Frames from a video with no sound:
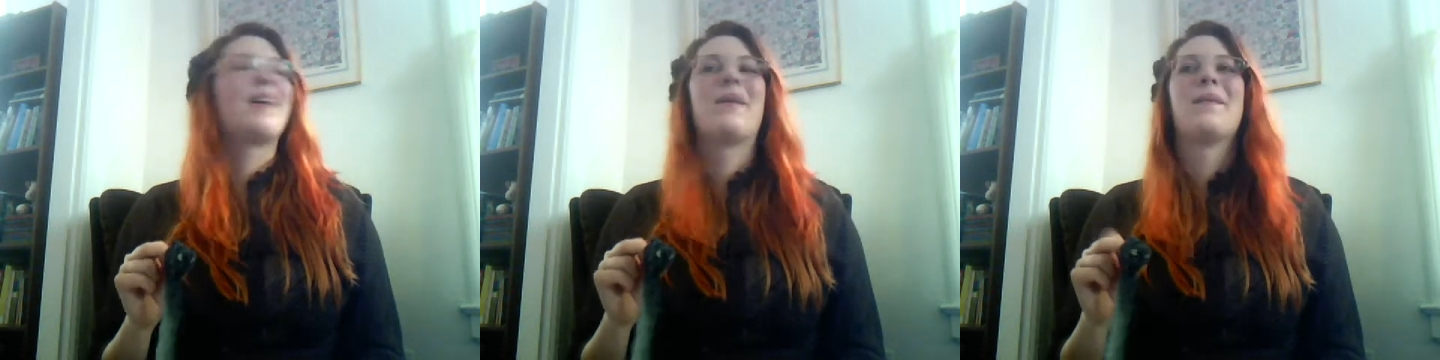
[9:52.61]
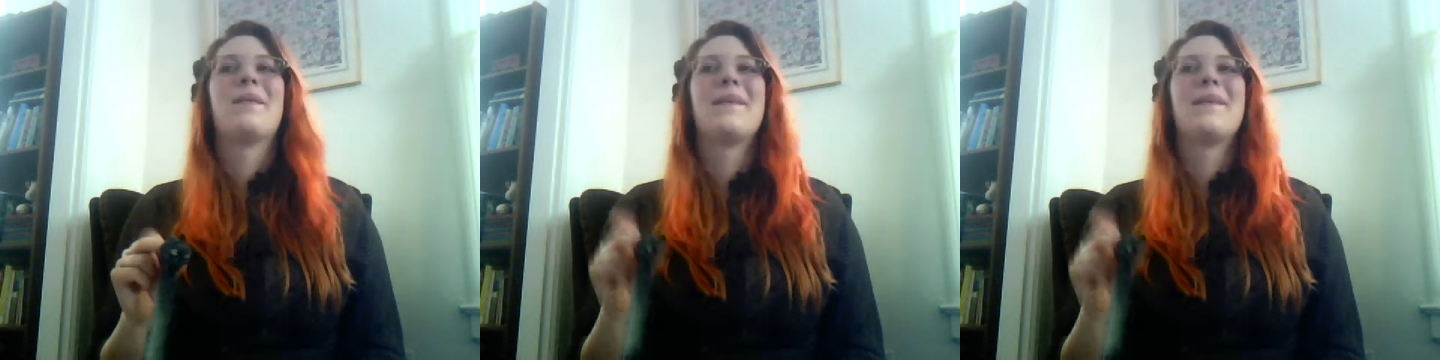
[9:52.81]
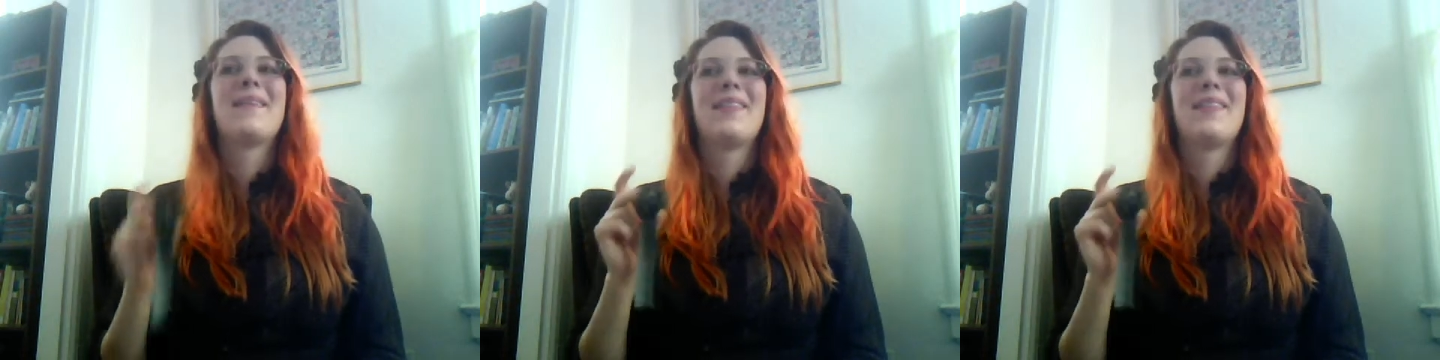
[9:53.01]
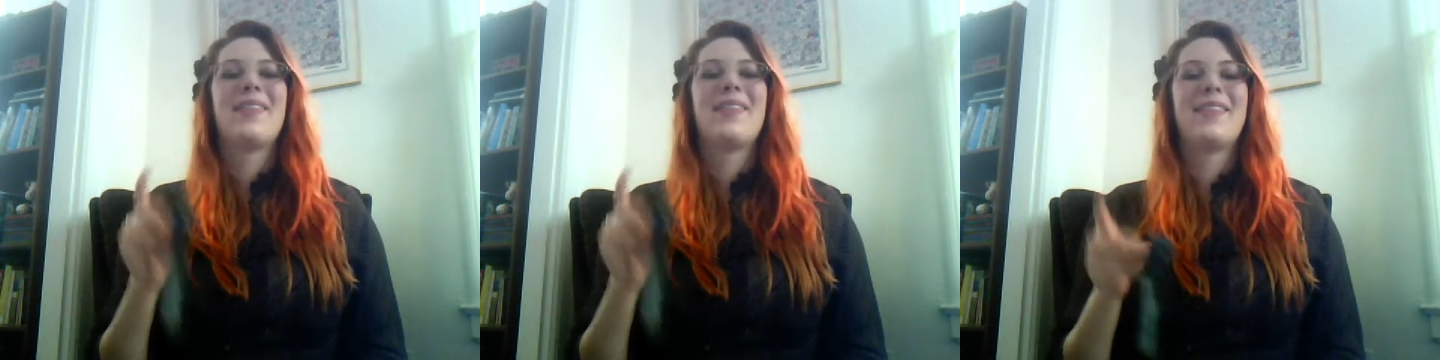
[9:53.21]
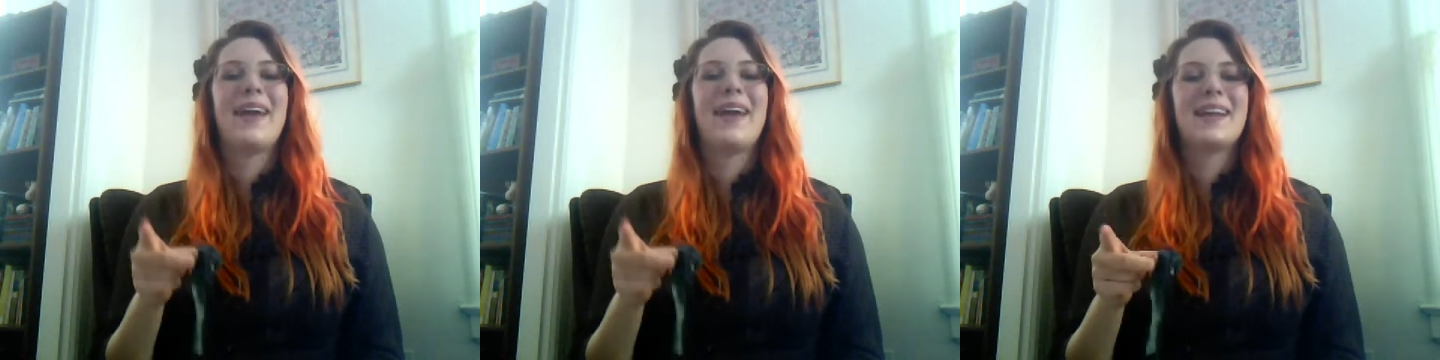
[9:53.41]
So
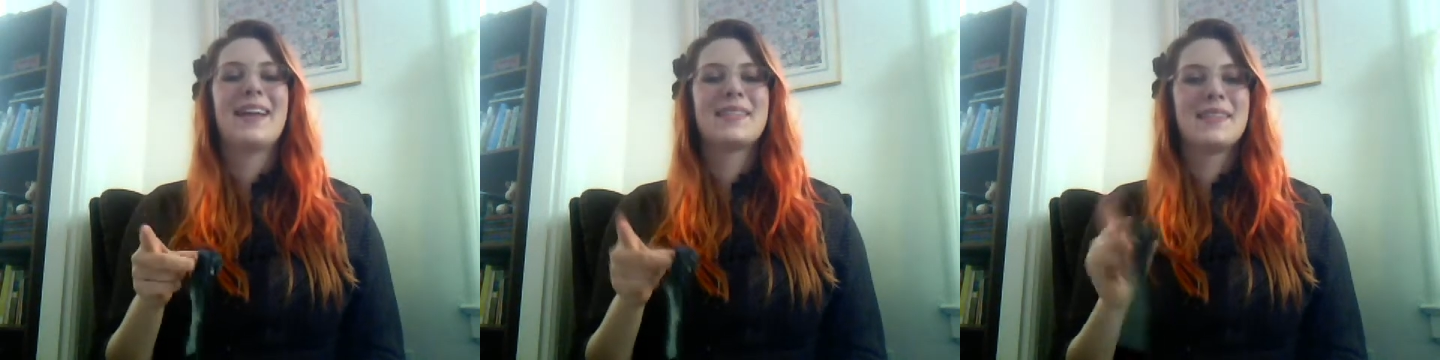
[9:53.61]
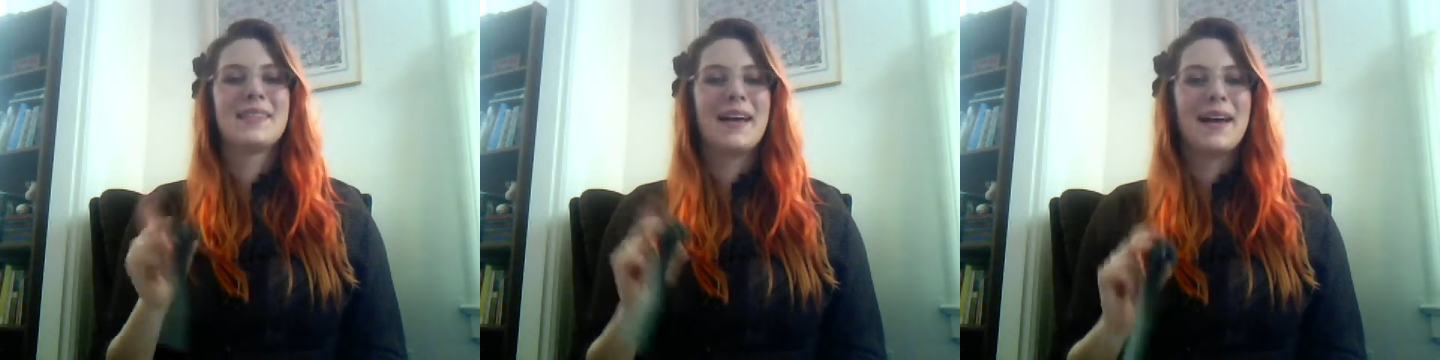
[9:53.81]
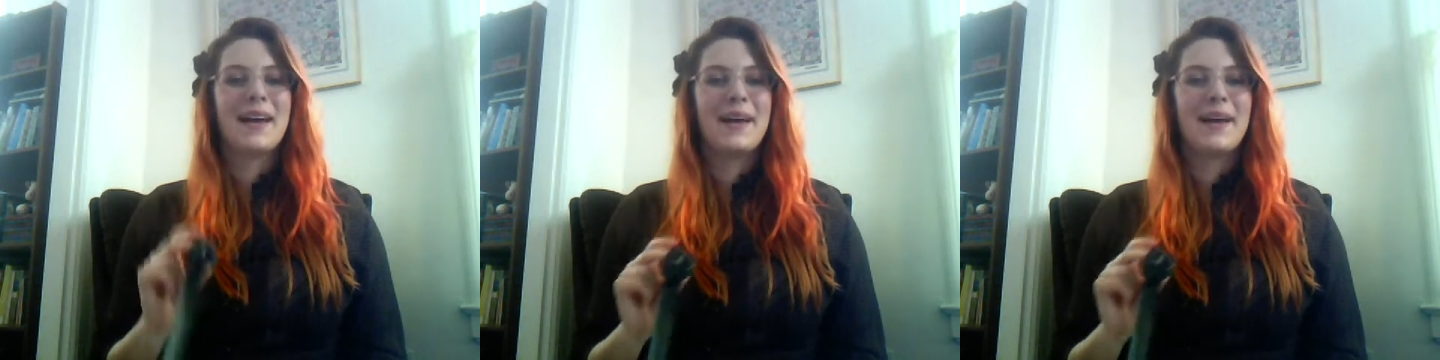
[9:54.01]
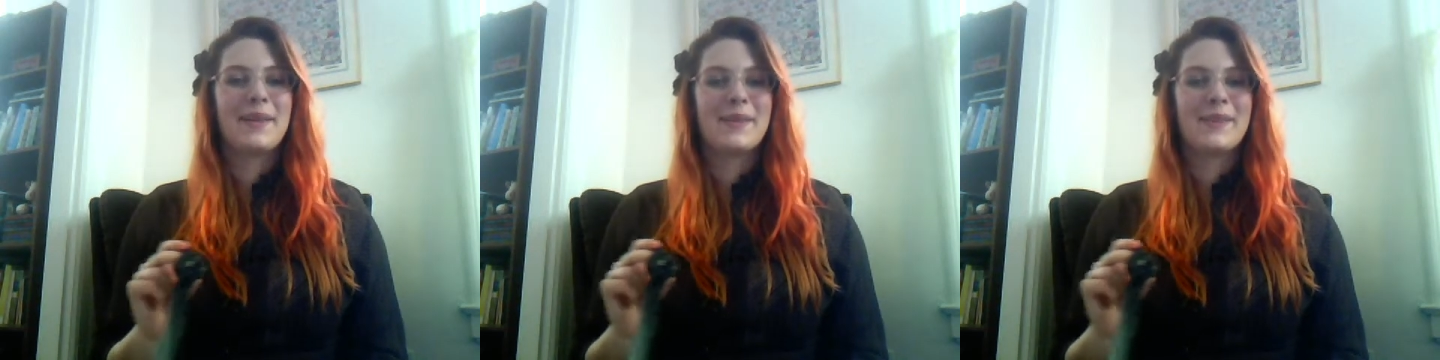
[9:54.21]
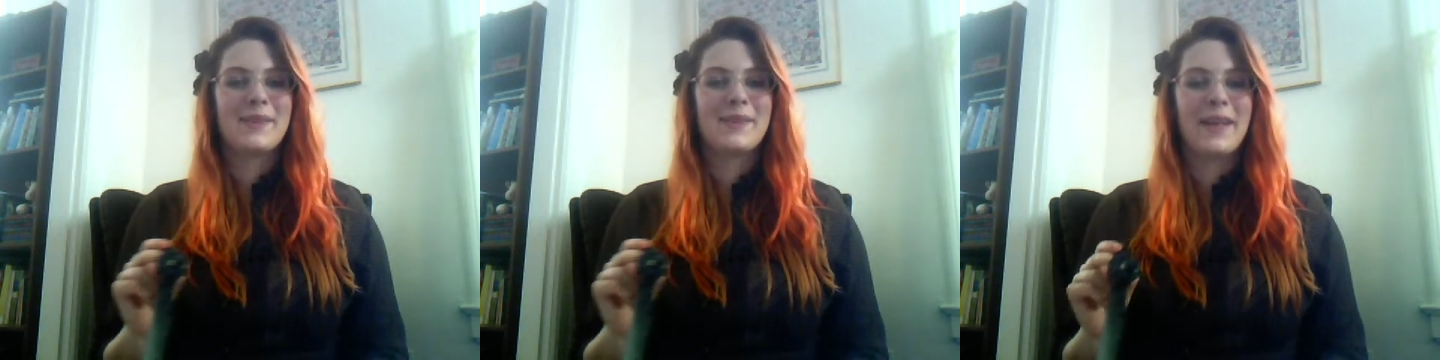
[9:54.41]
that's
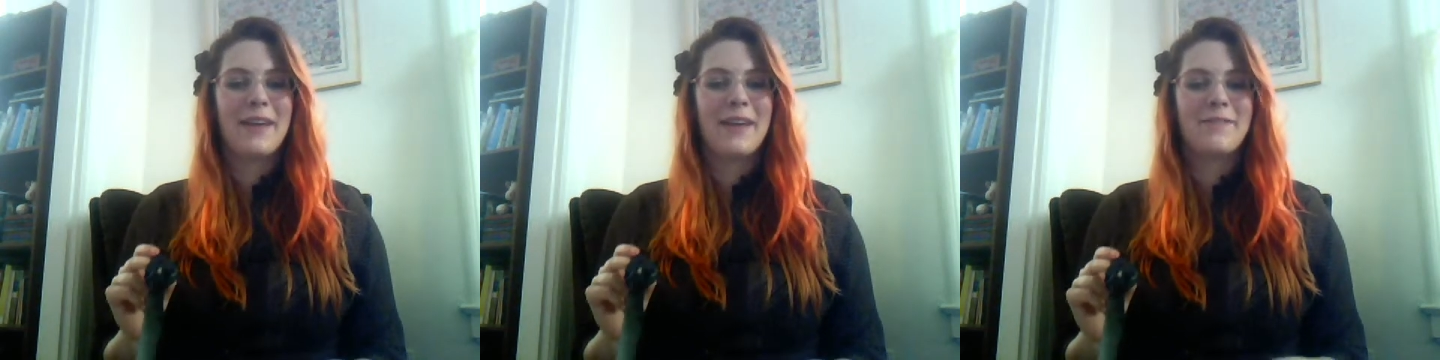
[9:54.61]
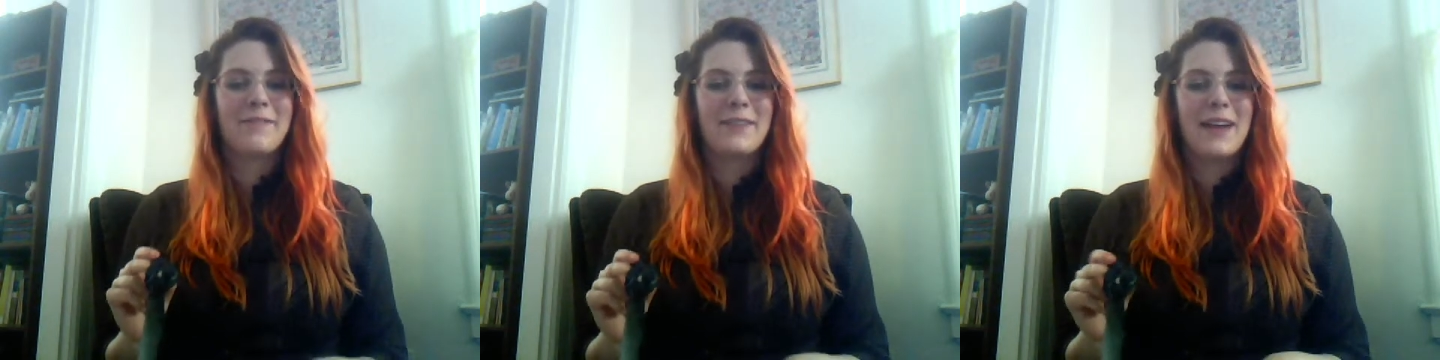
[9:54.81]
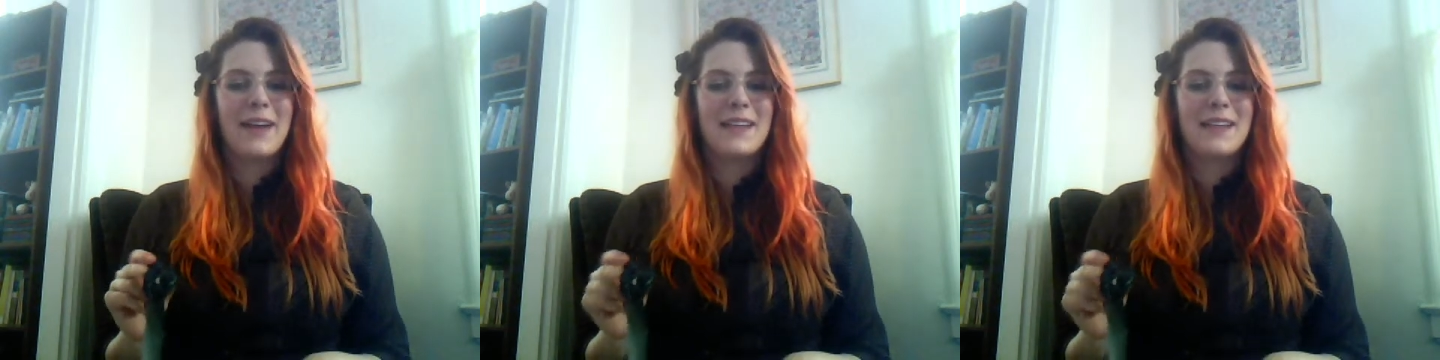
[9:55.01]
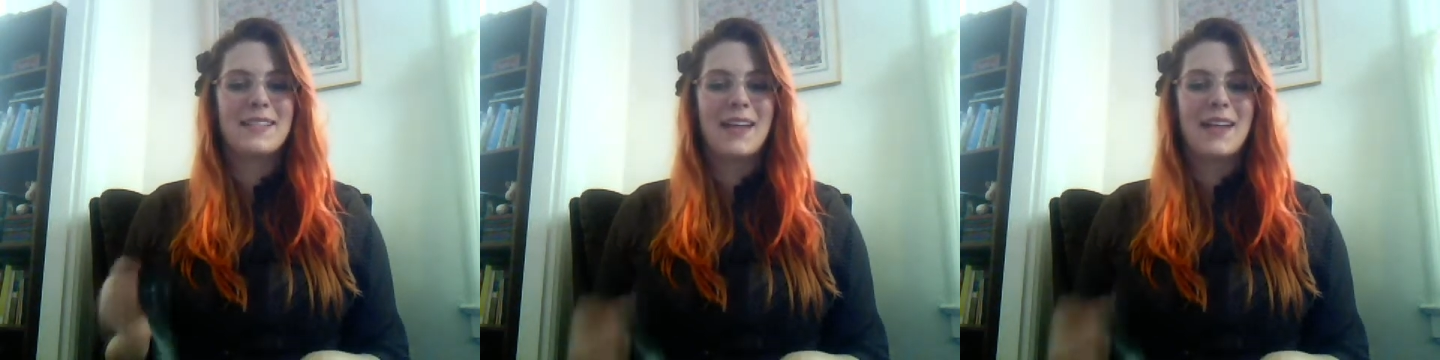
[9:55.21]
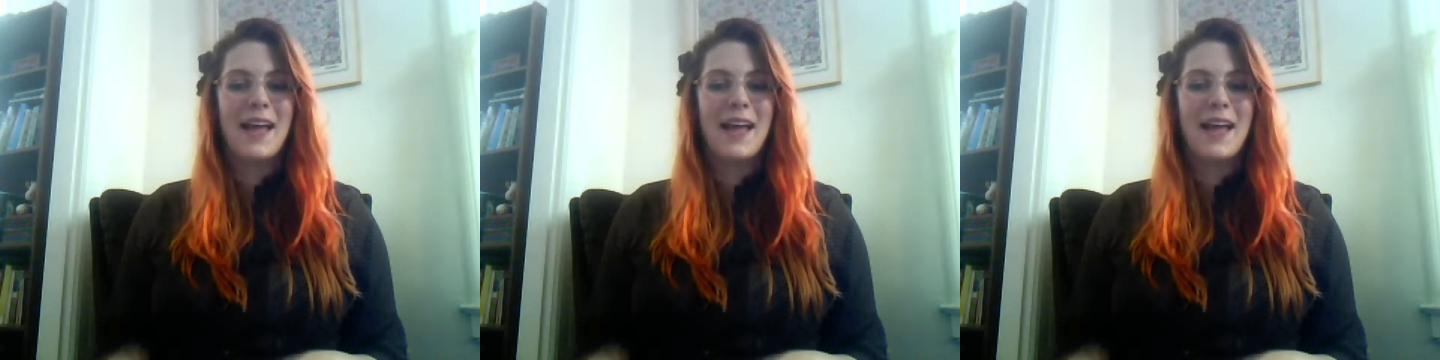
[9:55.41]
all I have for you guys